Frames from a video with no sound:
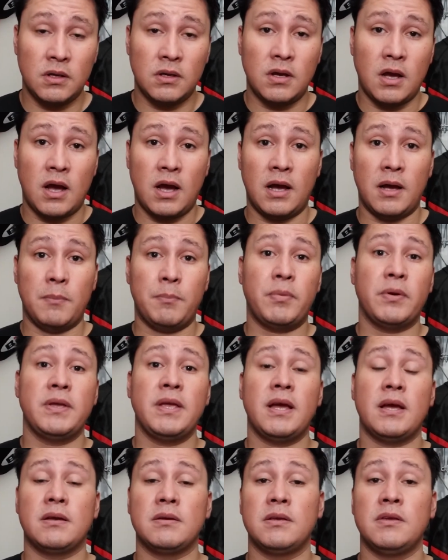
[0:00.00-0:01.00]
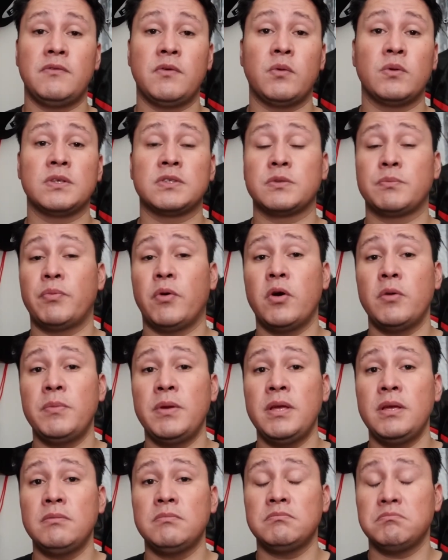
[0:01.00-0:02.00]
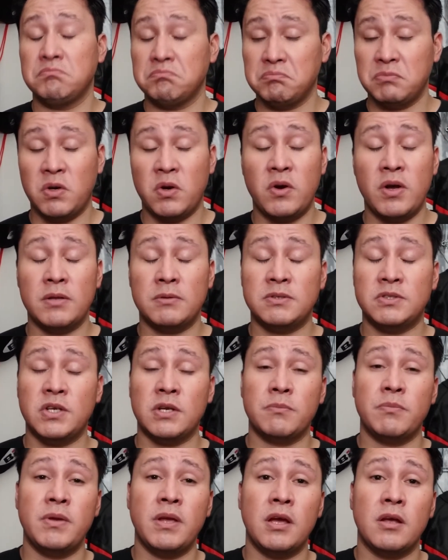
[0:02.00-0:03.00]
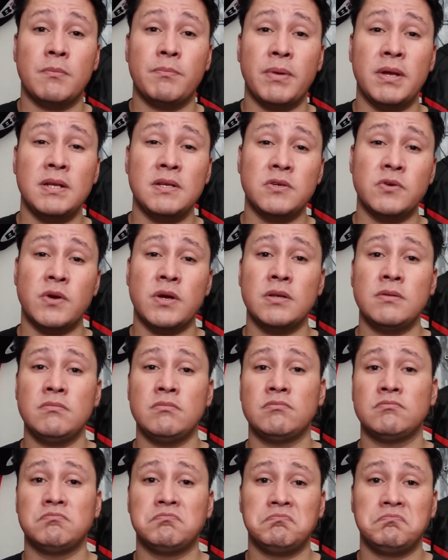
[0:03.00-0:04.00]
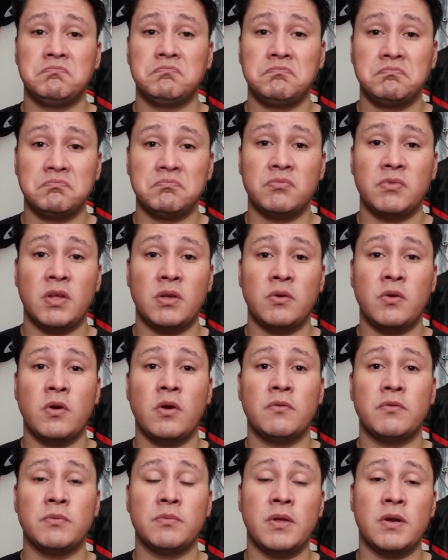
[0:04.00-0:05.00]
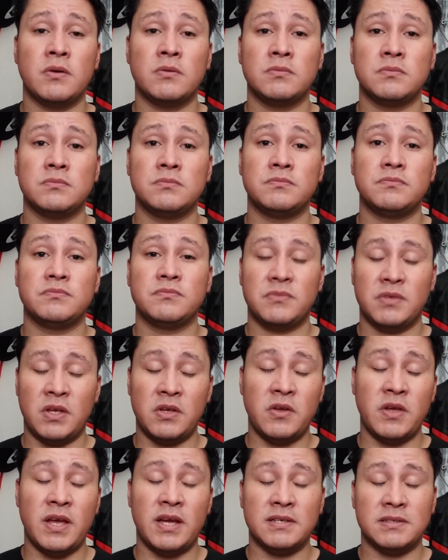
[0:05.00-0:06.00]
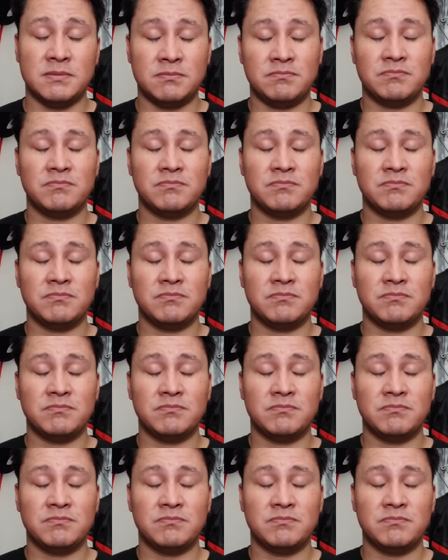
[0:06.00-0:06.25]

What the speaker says: But yeah, if you want to support me, go ahead, check me out on Patreon and go from there. Thank you guys.